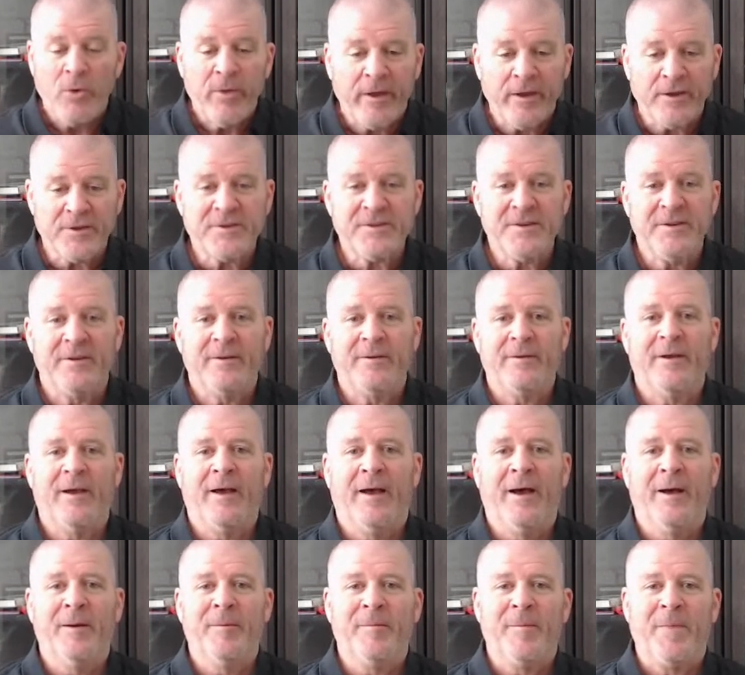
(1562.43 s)
this,
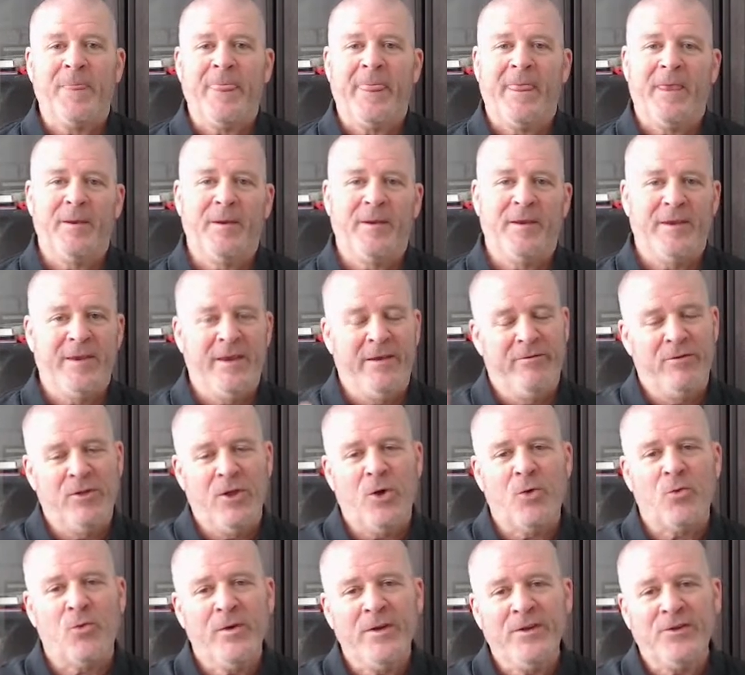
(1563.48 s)
um, even
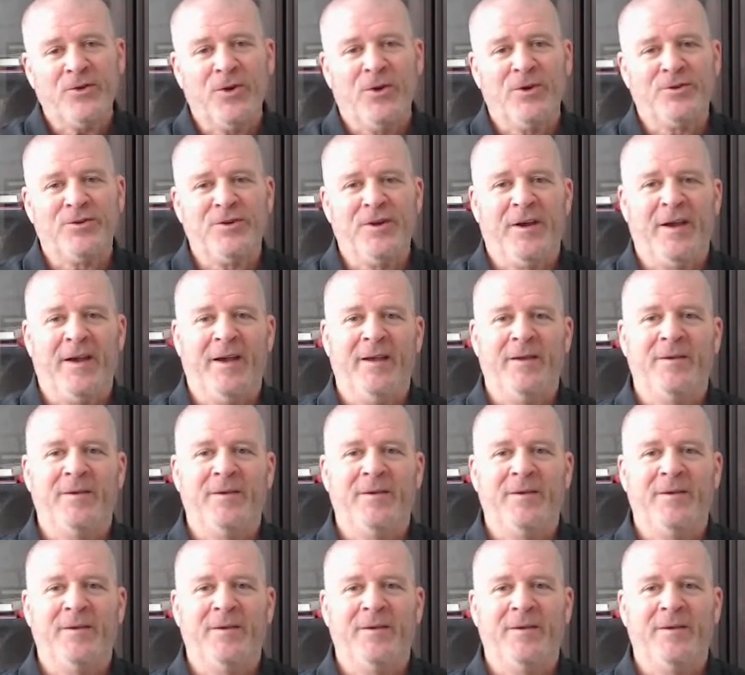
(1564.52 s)
though research